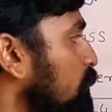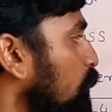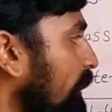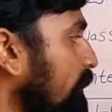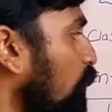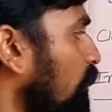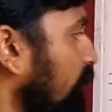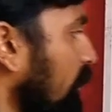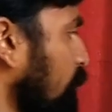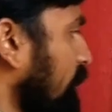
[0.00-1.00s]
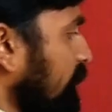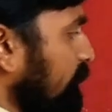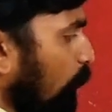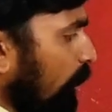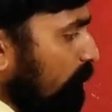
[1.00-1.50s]
to 8.5. How you
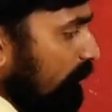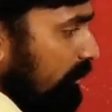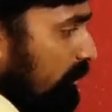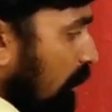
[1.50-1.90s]
get 8.5?